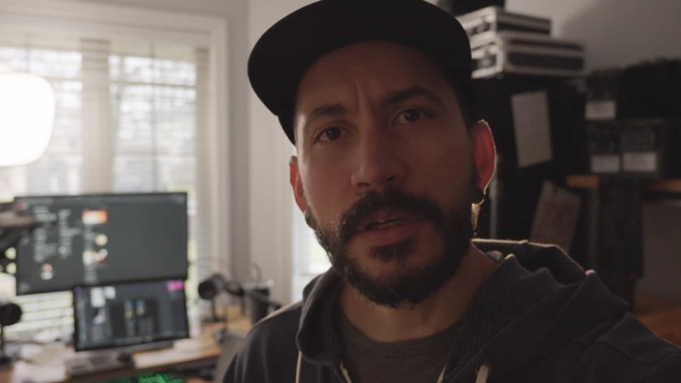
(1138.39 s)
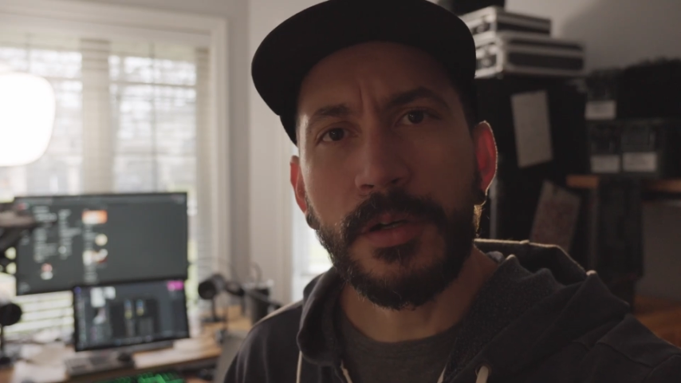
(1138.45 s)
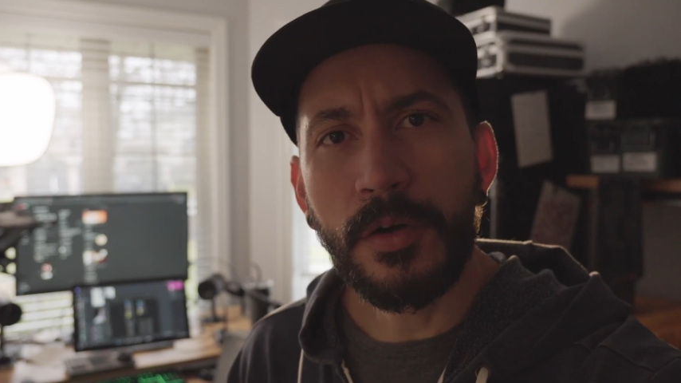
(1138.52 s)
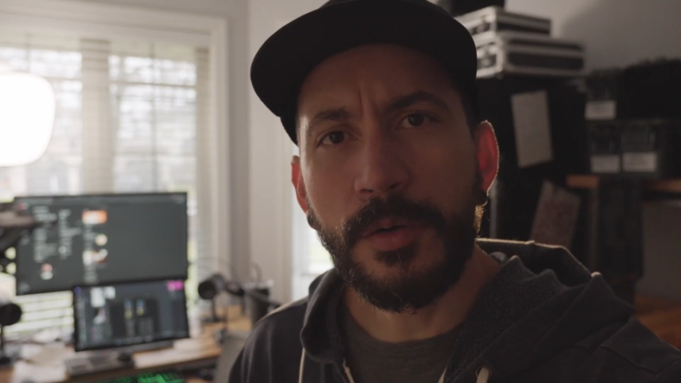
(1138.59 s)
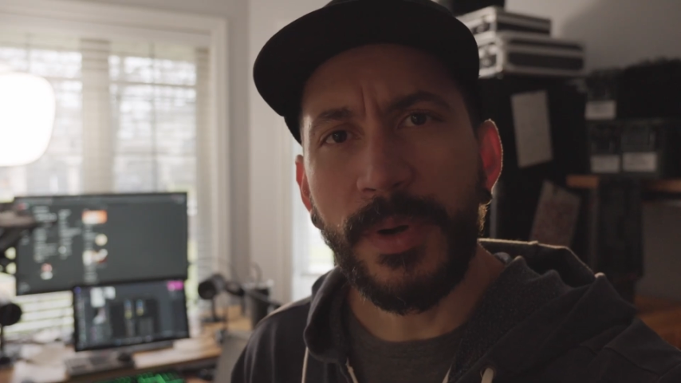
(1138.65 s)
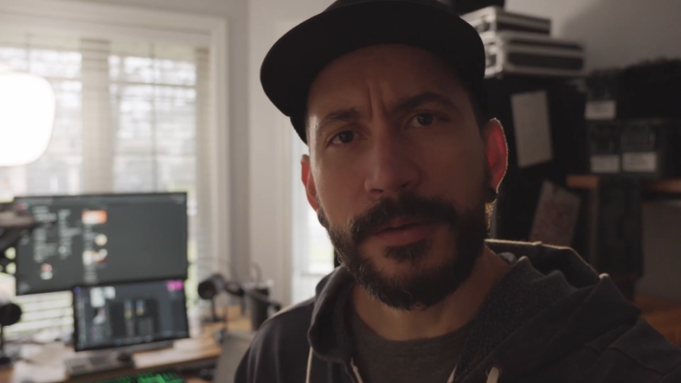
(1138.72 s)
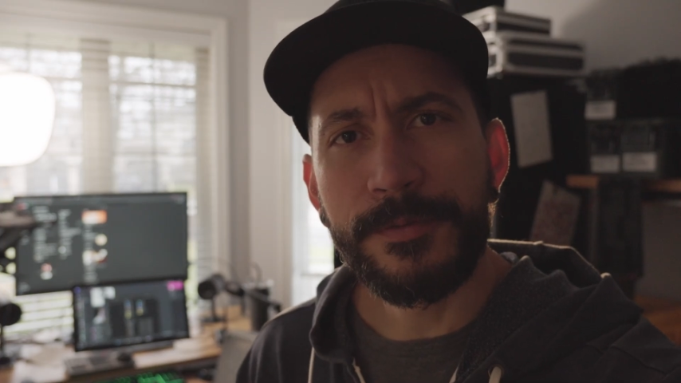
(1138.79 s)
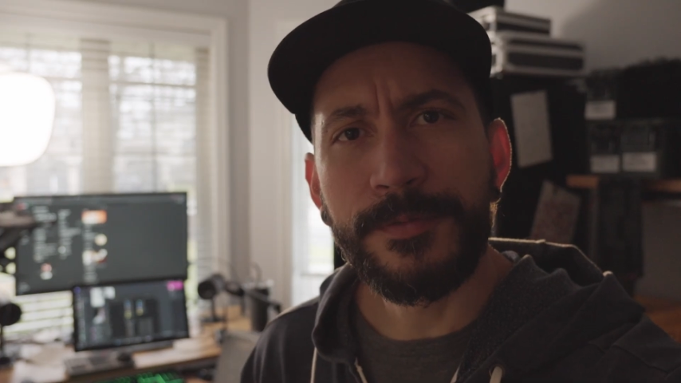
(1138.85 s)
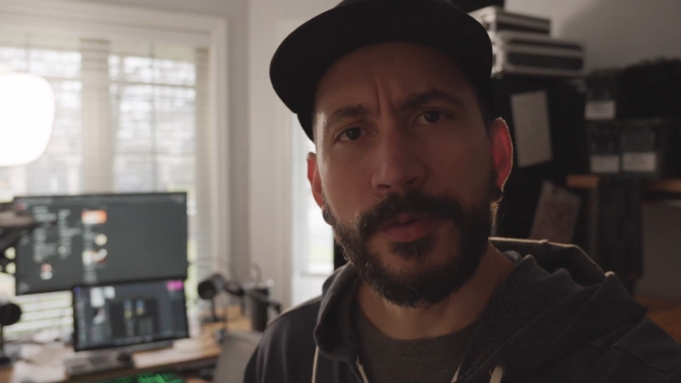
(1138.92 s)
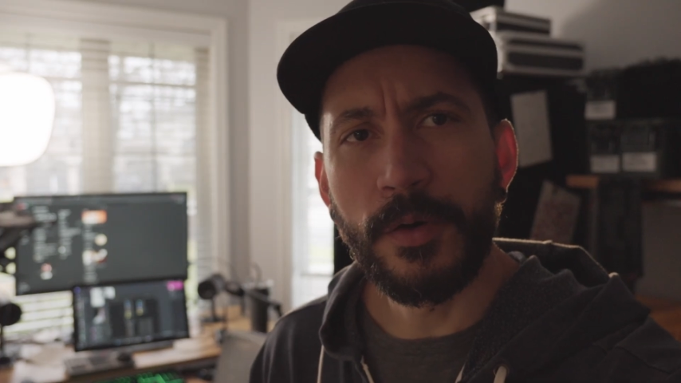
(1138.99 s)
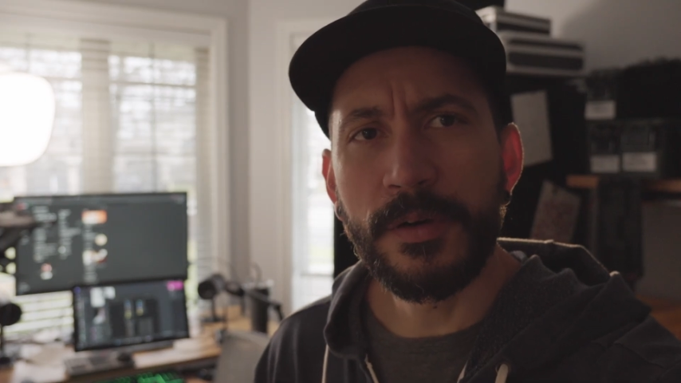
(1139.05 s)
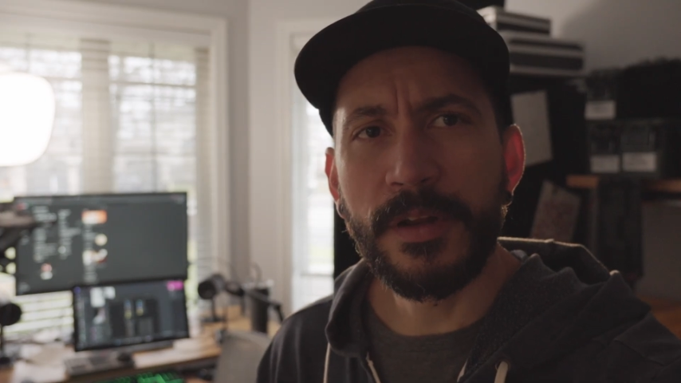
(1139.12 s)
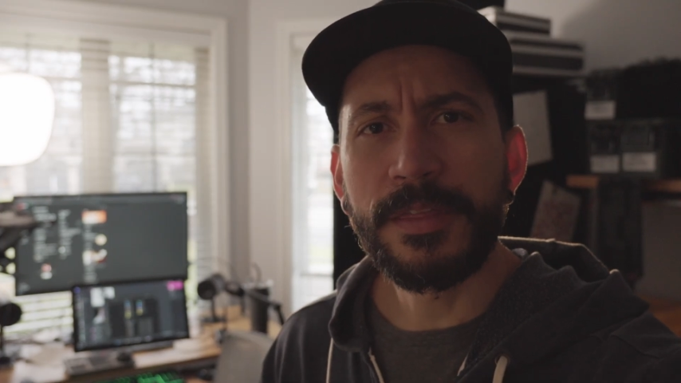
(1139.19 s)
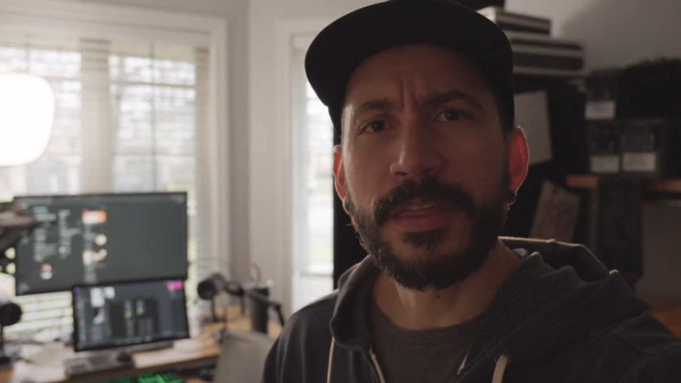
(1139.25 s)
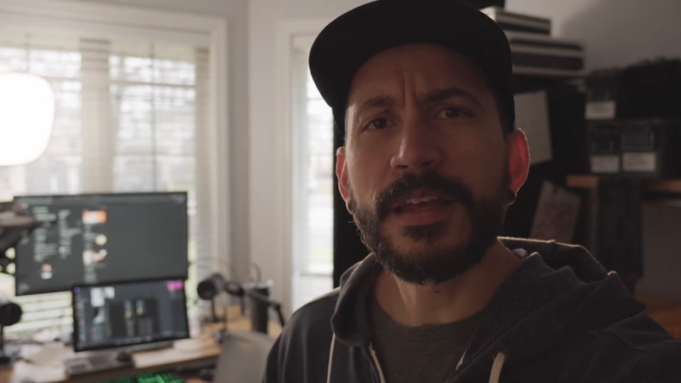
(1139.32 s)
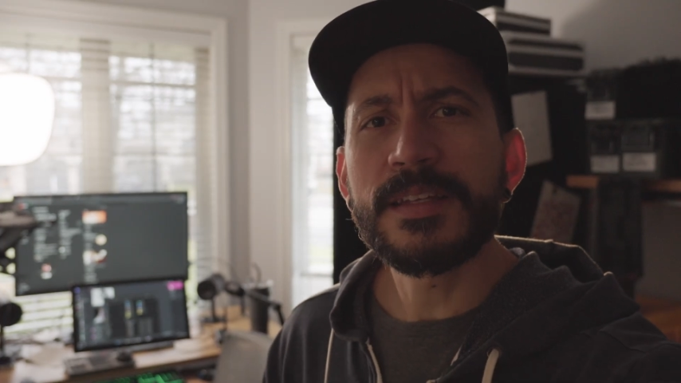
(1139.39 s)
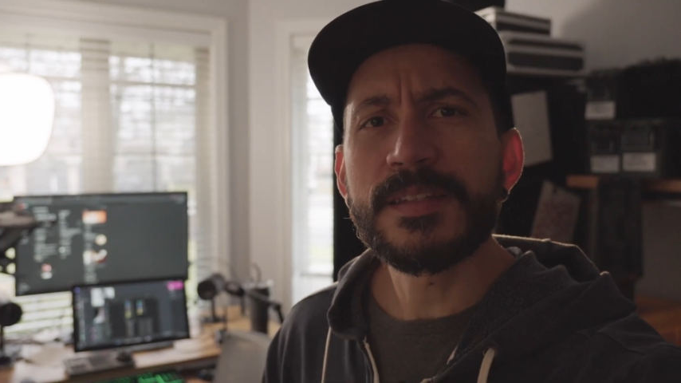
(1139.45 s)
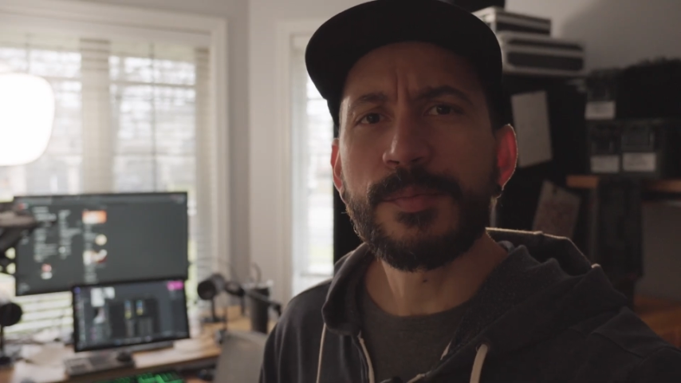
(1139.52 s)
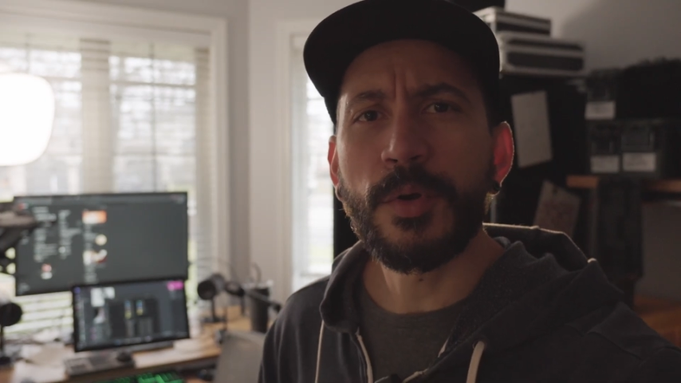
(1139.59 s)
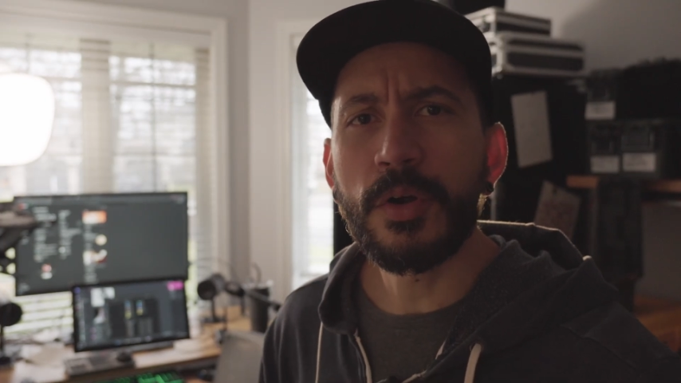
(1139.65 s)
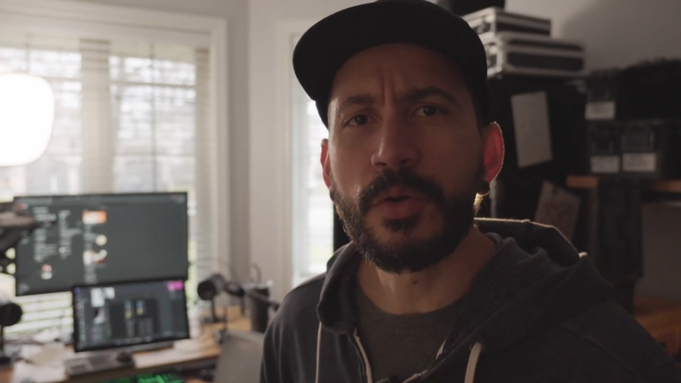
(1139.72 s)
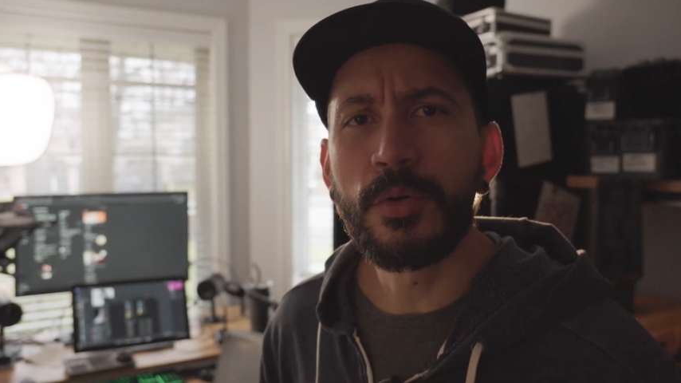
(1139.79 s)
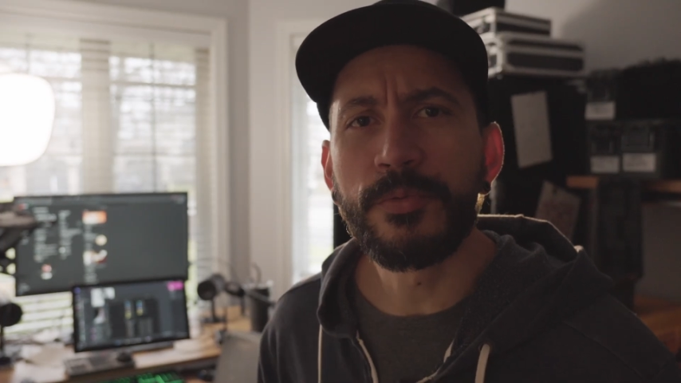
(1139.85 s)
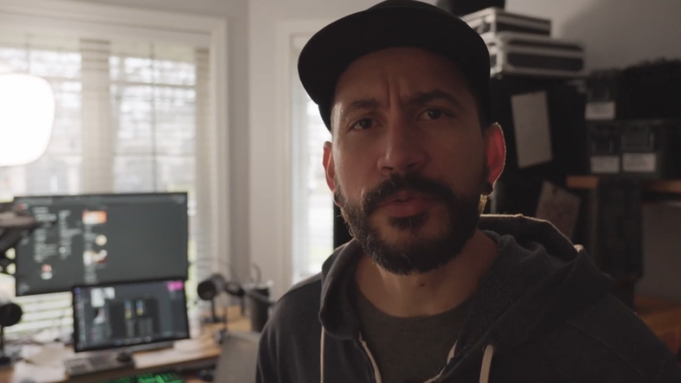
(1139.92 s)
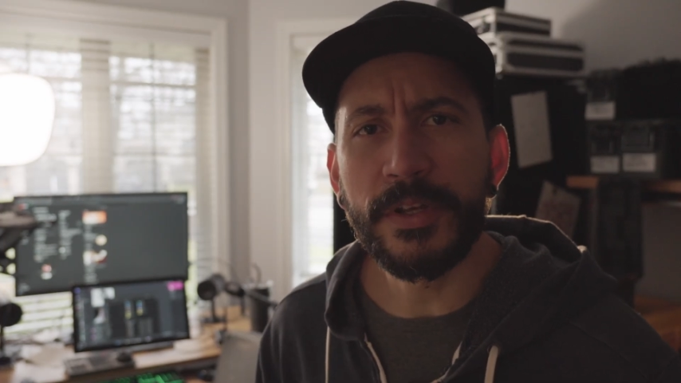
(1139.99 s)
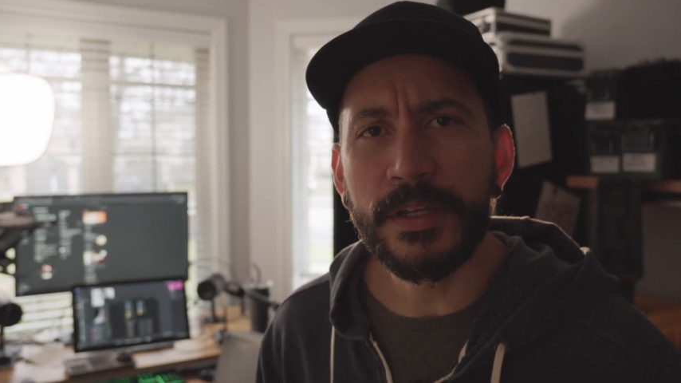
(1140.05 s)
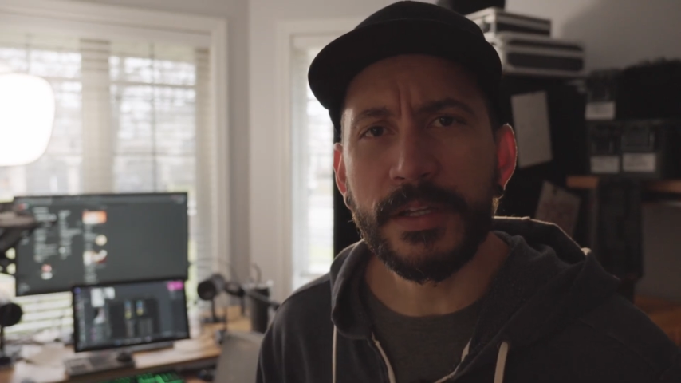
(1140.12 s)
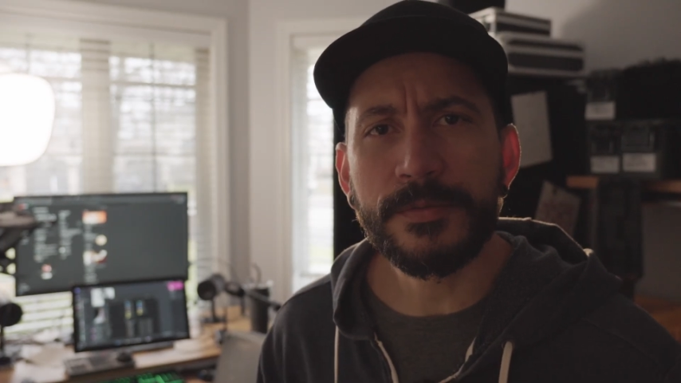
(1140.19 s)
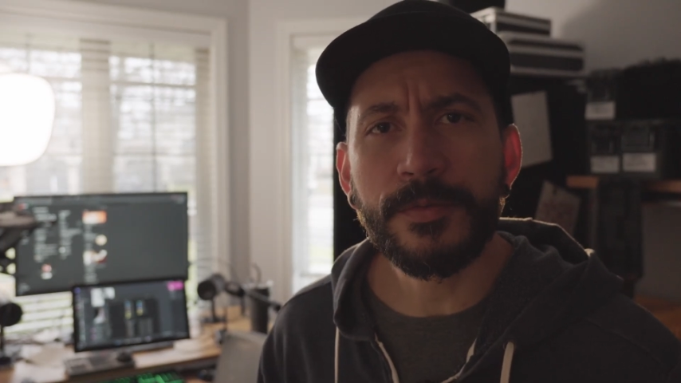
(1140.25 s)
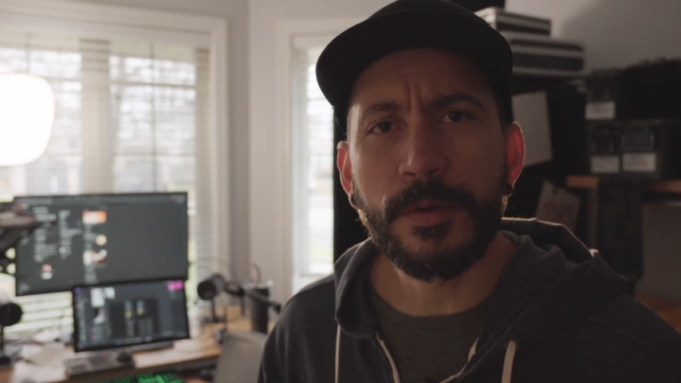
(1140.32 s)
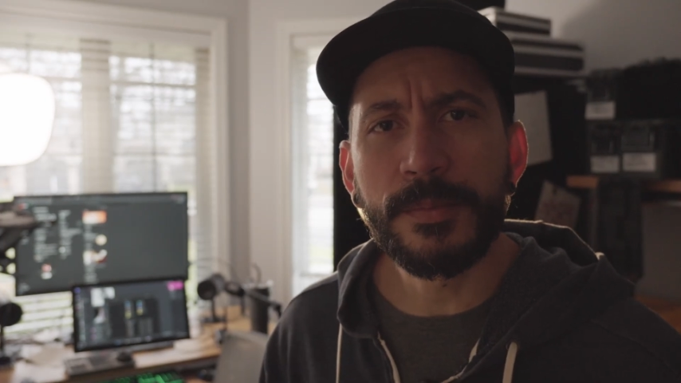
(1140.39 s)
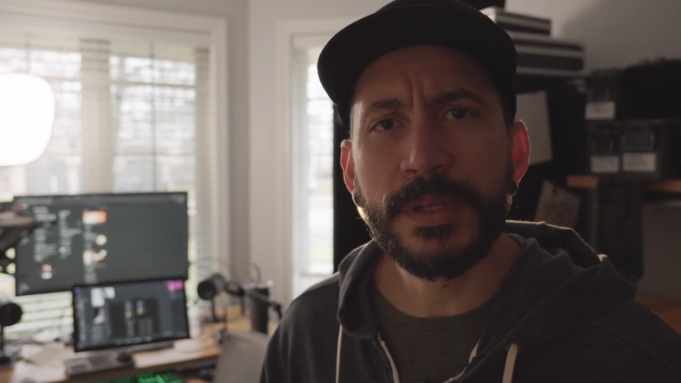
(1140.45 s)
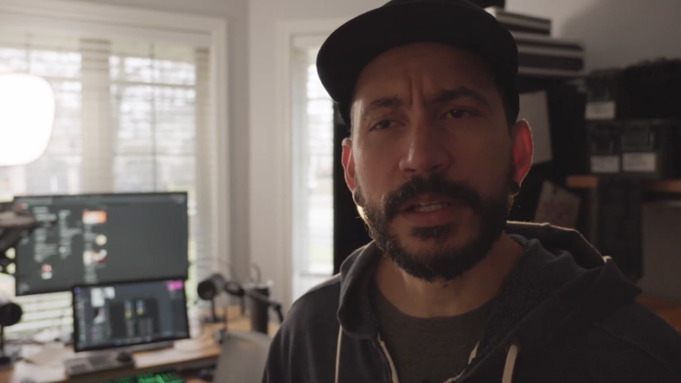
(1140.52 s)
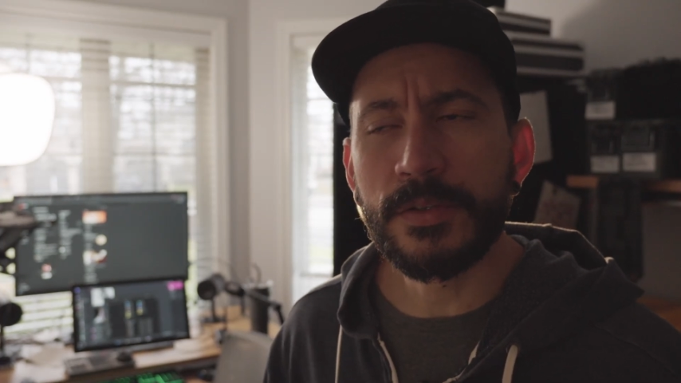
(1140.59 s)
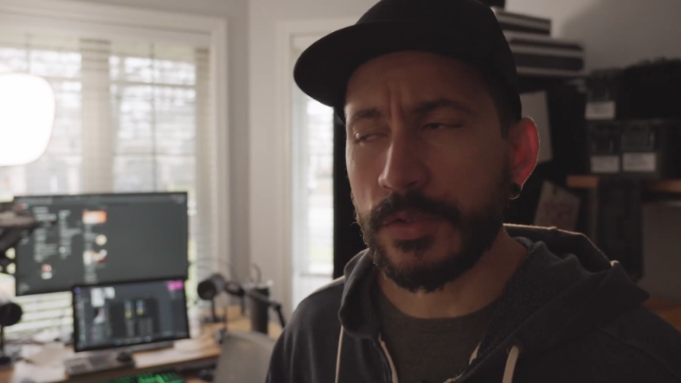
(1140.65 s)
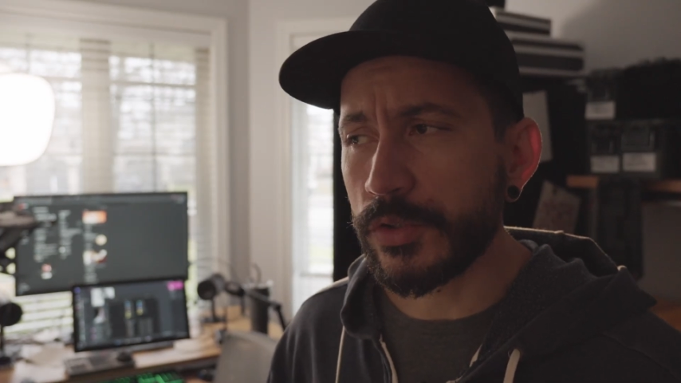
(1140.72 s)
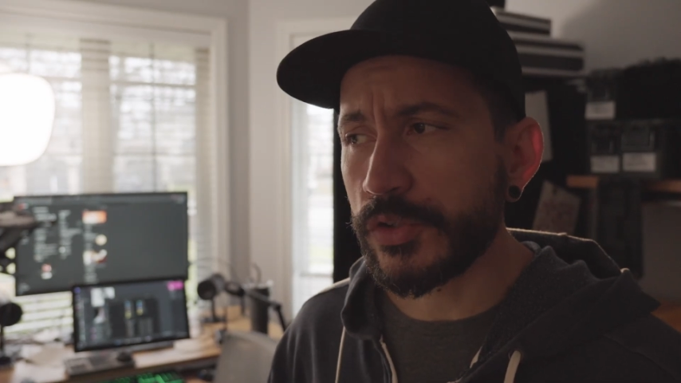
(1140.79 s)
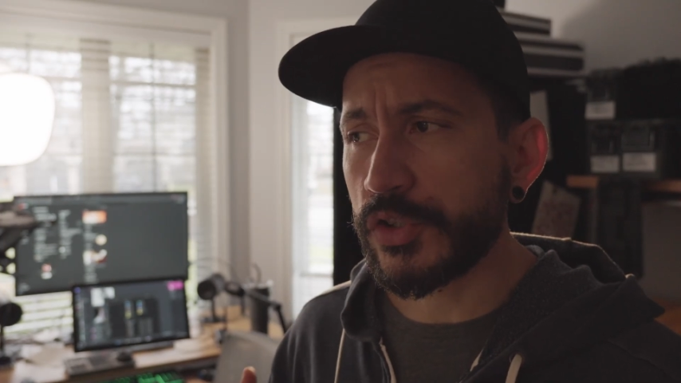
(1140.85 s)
it on my phone, I think it's more convenient for me to